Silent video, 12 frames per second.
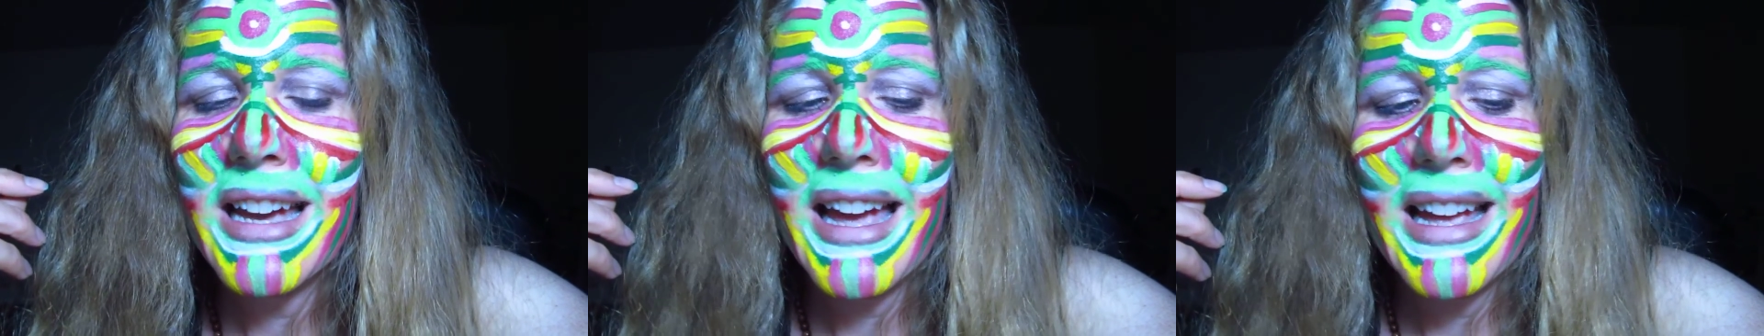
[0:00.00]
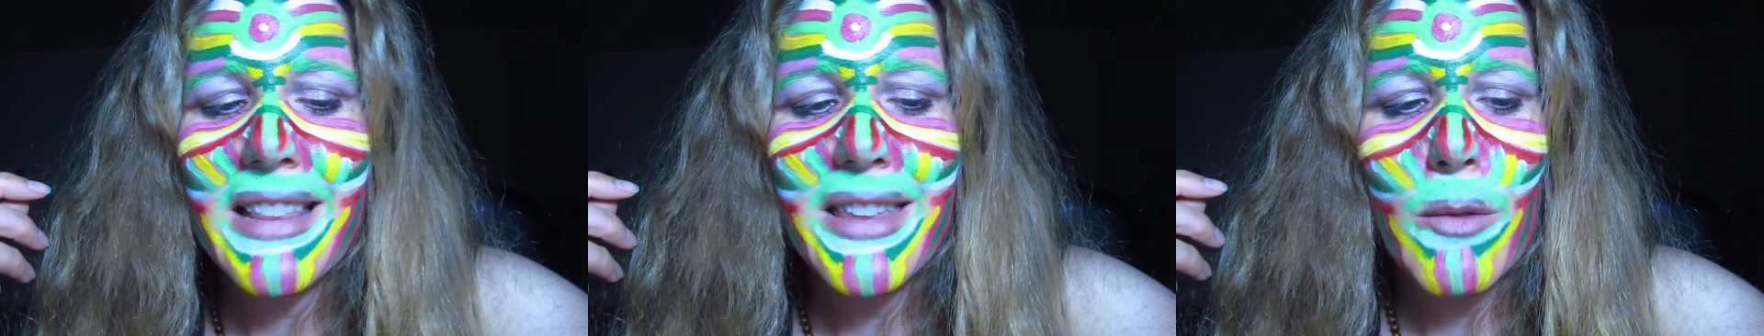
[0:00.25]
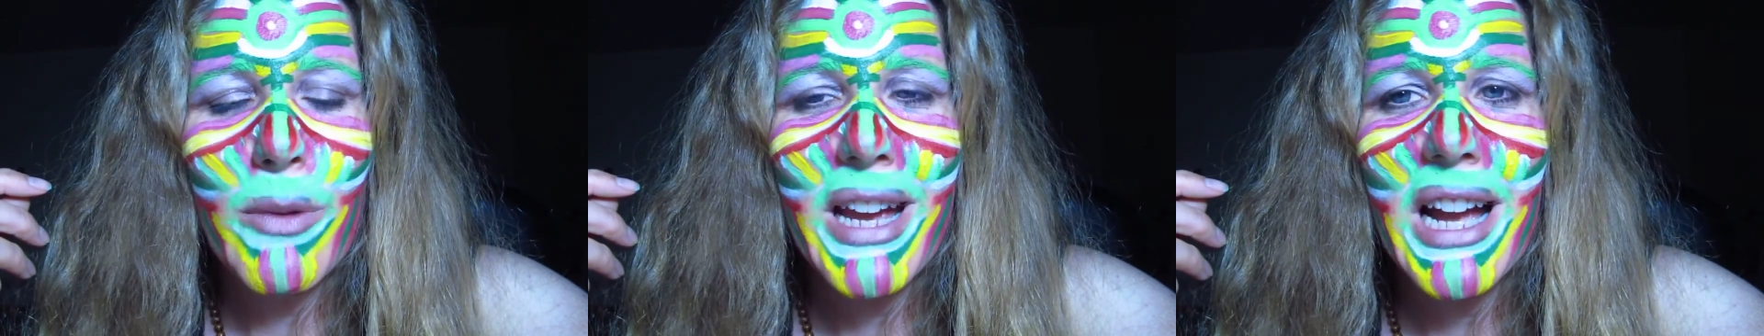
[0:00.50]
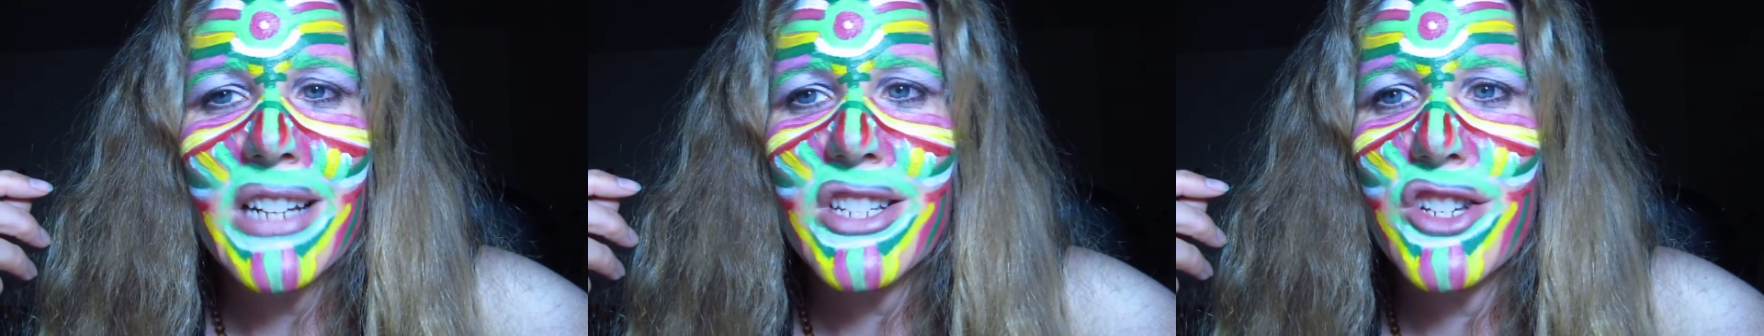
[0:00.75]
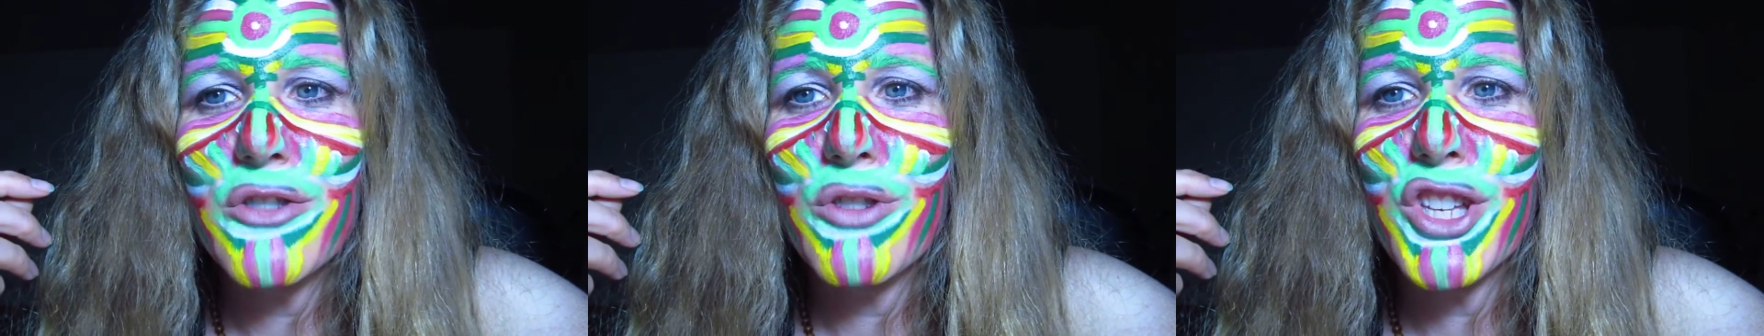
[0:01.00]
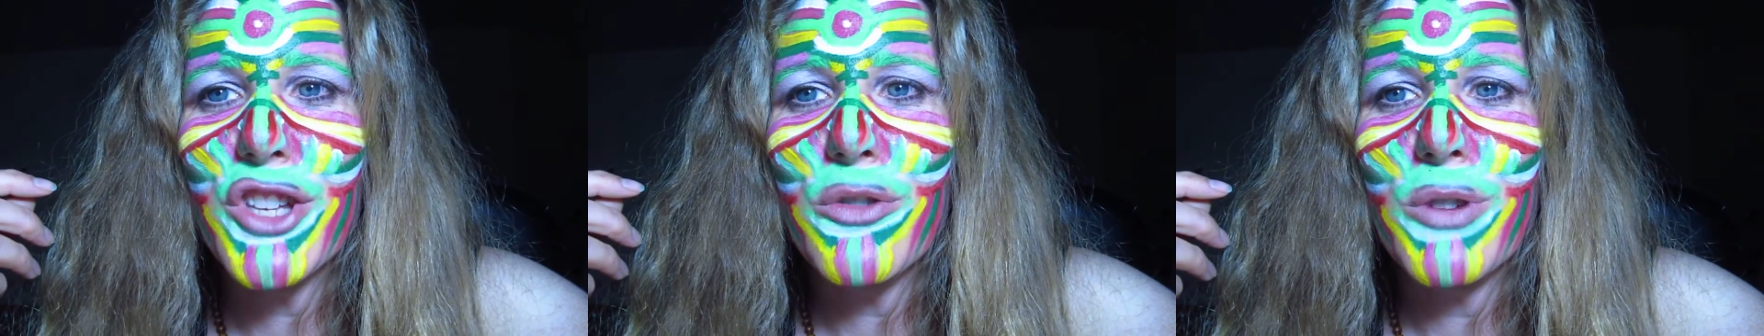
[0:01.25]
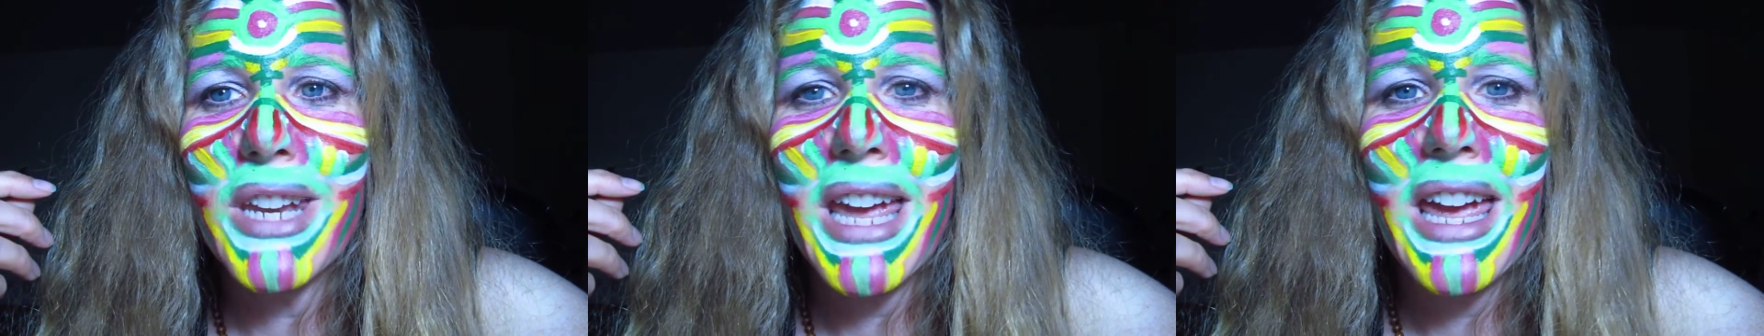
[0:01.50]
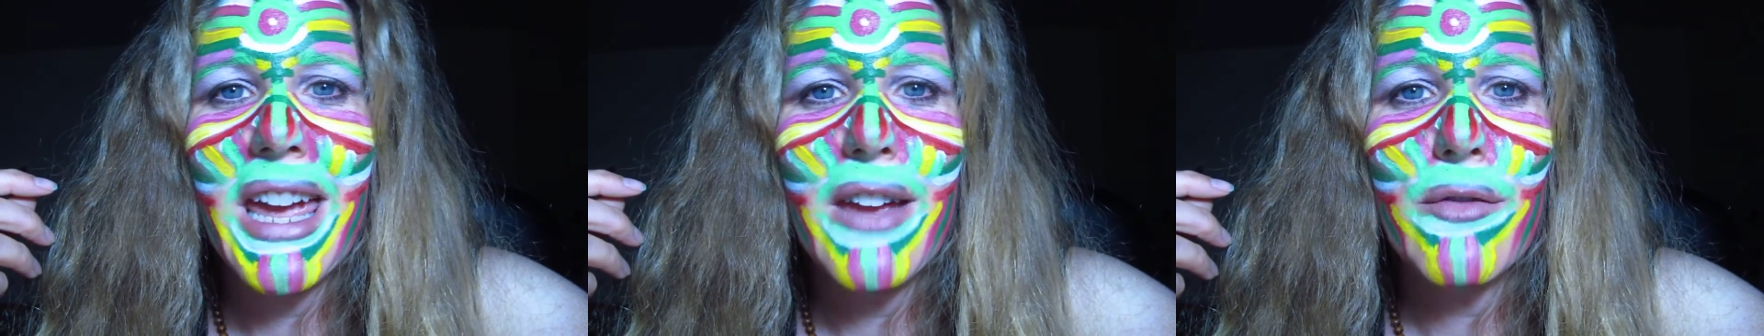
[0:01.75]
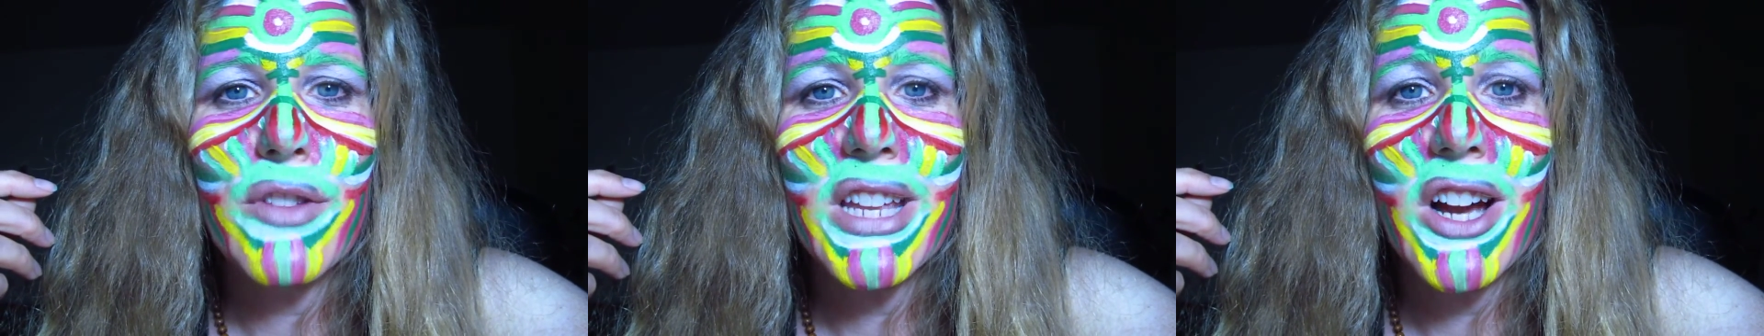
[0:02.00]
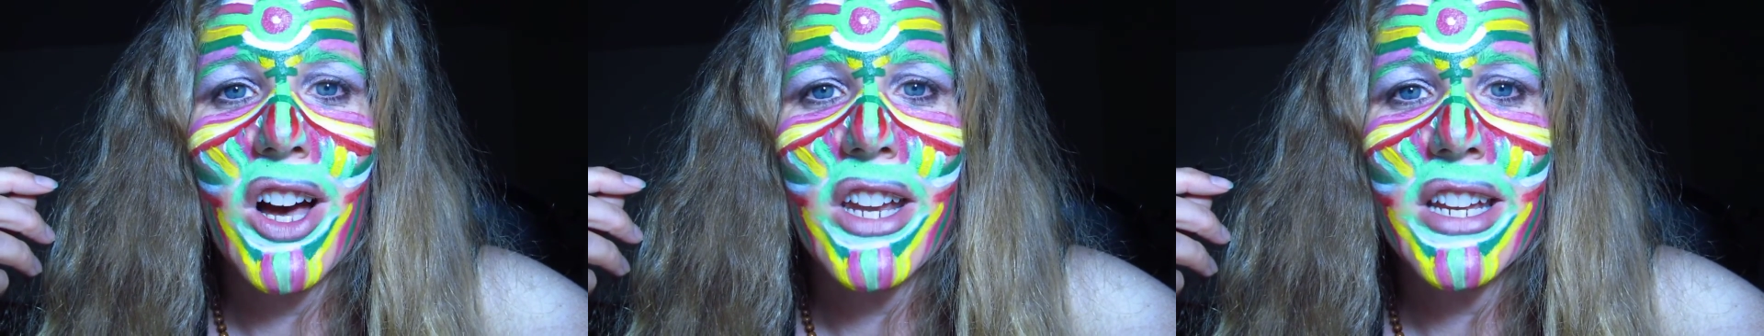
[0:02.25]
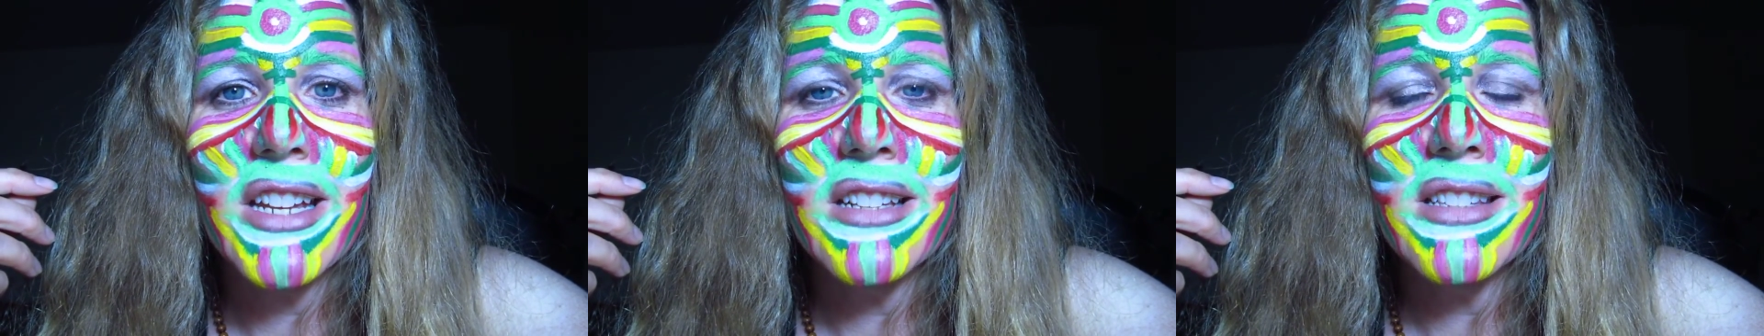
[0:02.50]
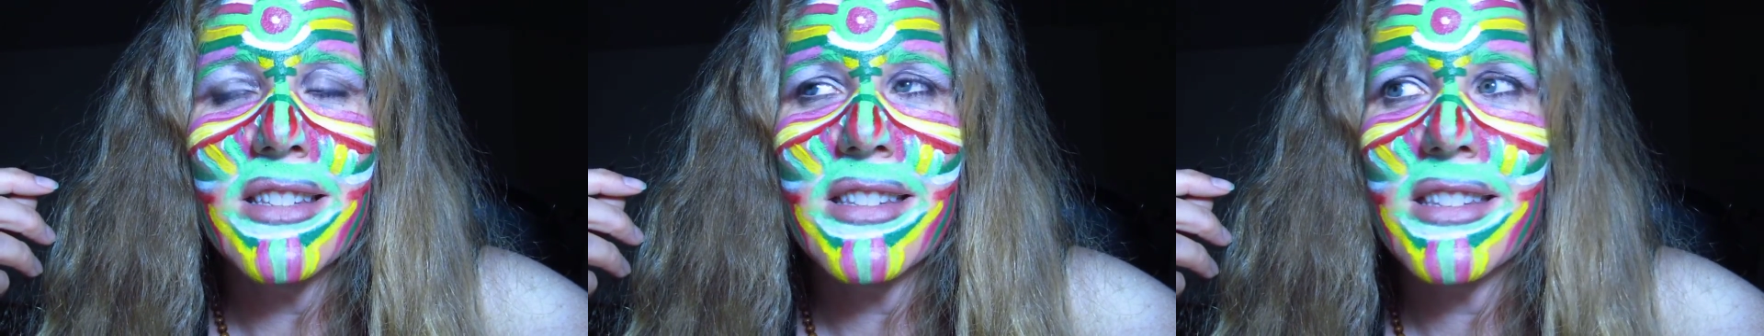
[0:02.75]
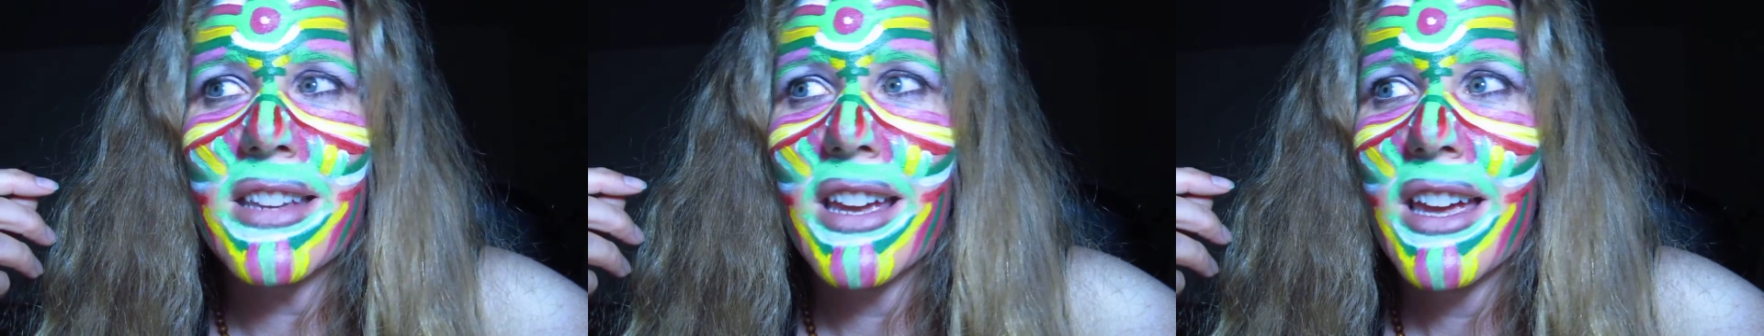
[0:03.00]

And then we got to do Q and A for the audience,